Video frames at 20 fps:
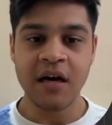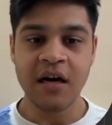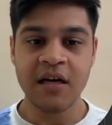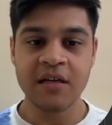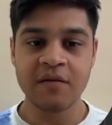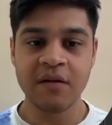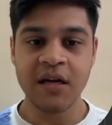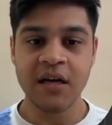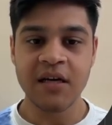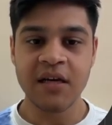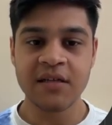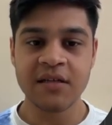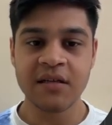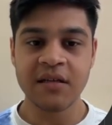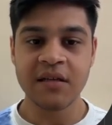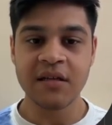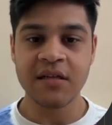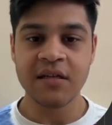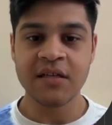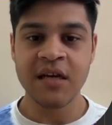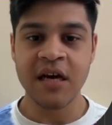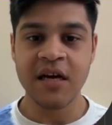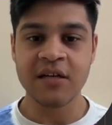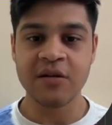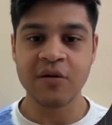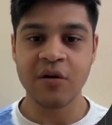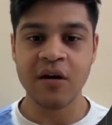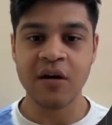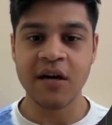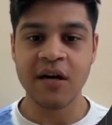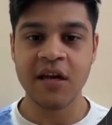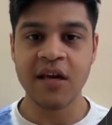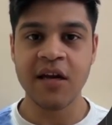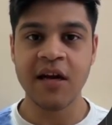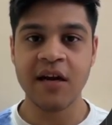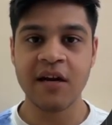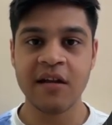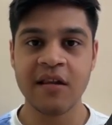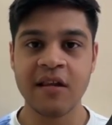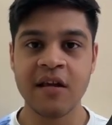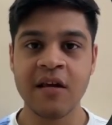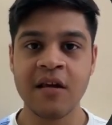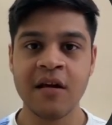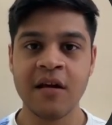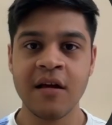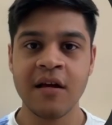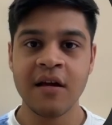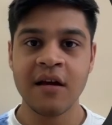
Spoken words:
as well as this has already get the